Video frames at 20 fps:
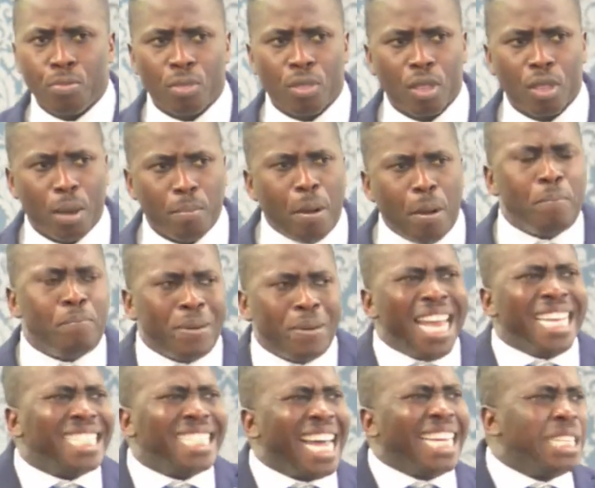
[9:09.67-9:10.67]
But
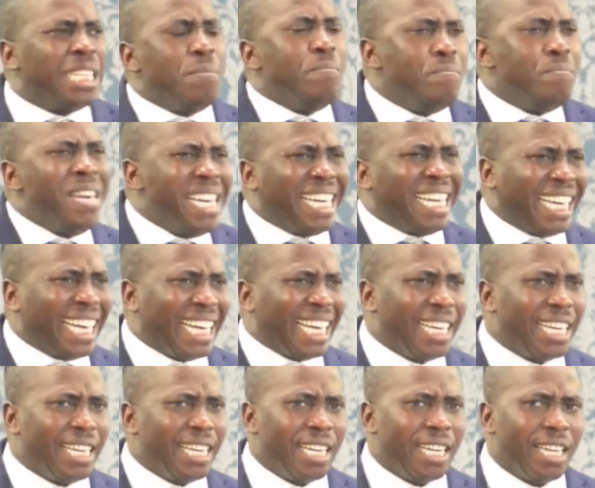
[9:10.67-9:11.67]
blessed are the meek,
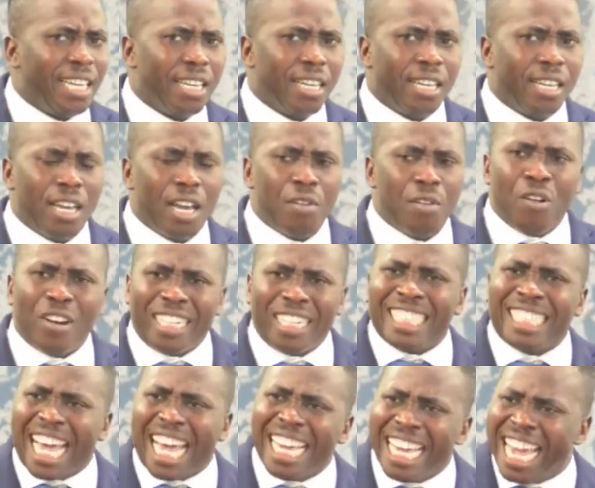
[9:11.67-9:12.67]
for
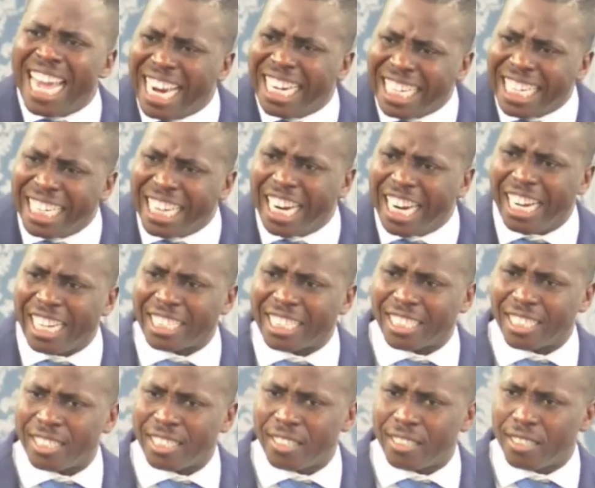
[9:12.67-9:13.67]
this I inherit the heart.
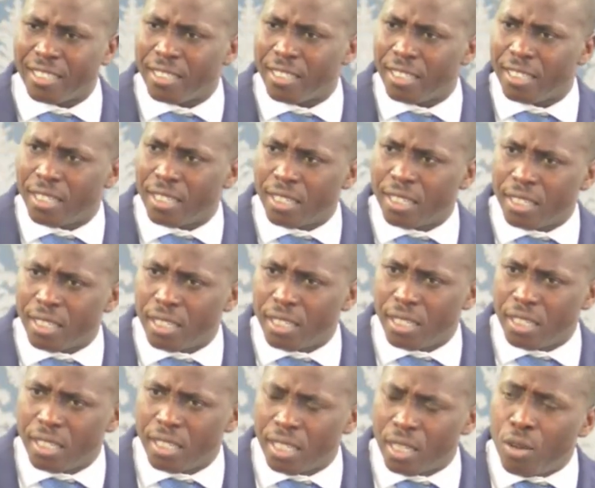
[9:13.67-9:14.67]

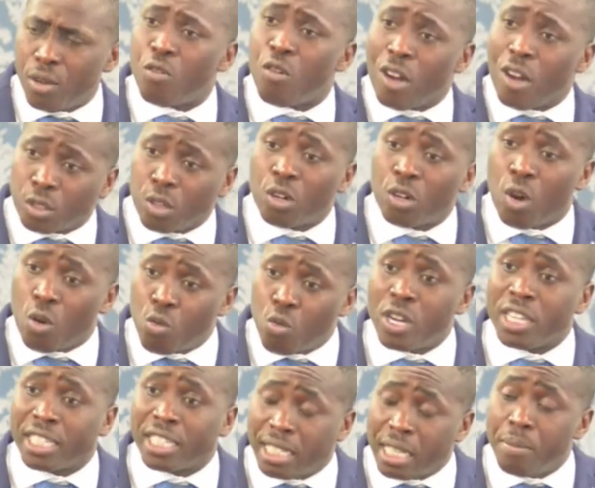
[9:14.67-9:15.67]
If you want to know who
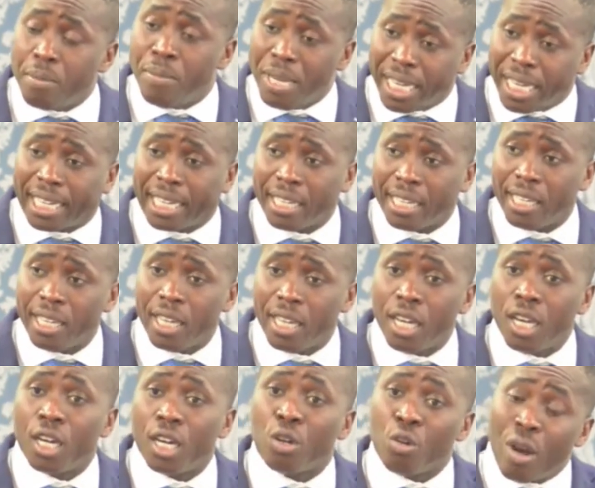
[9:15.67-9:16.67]
is the meek,
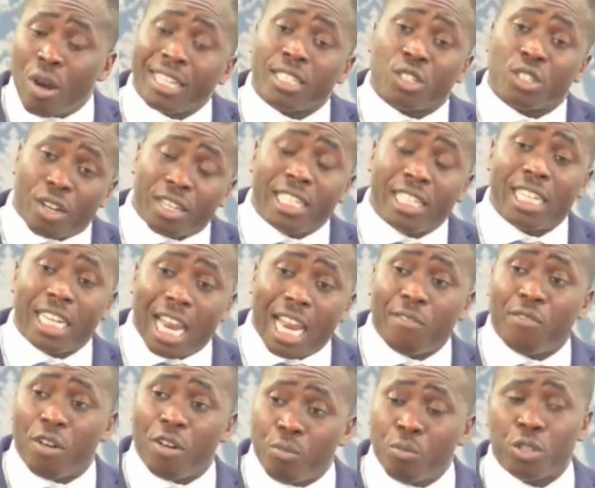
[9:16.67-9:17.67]
go and study the
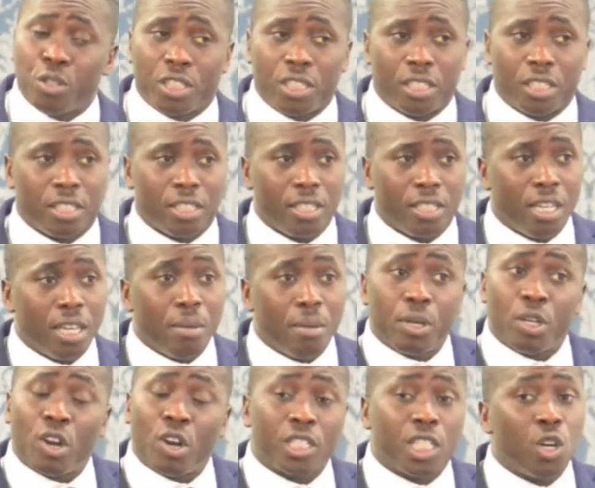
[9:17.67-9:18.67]
life of Moses.
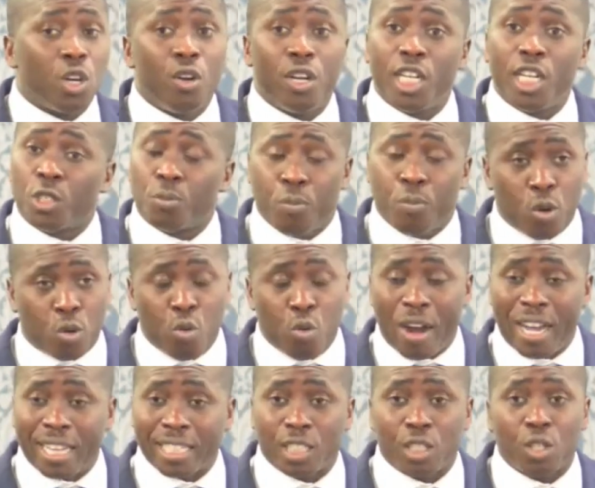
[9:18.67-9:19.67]
Because he only spoke
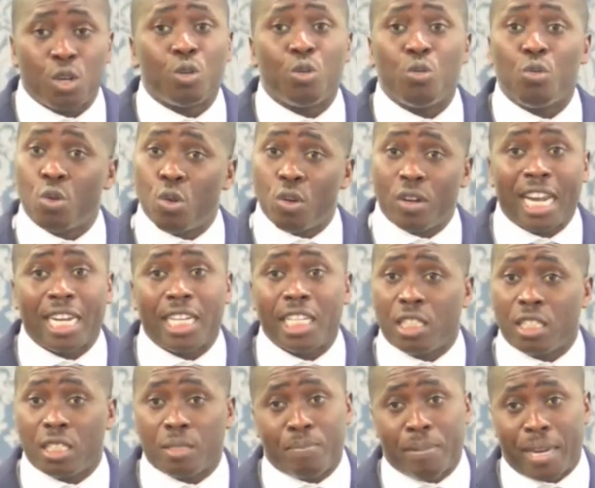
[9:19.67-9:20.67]
once. So you will know that
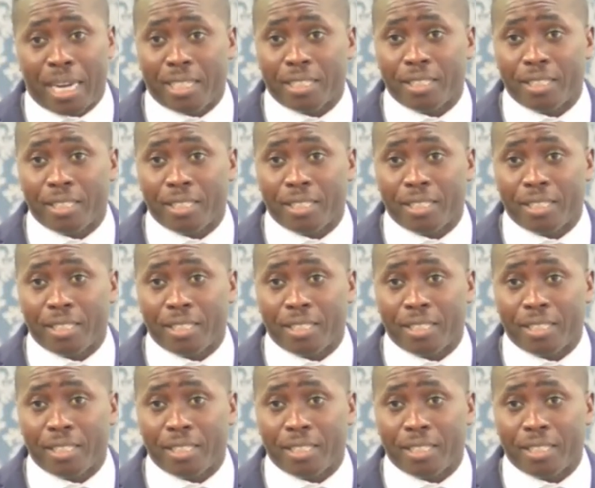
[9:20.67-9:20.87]
this man,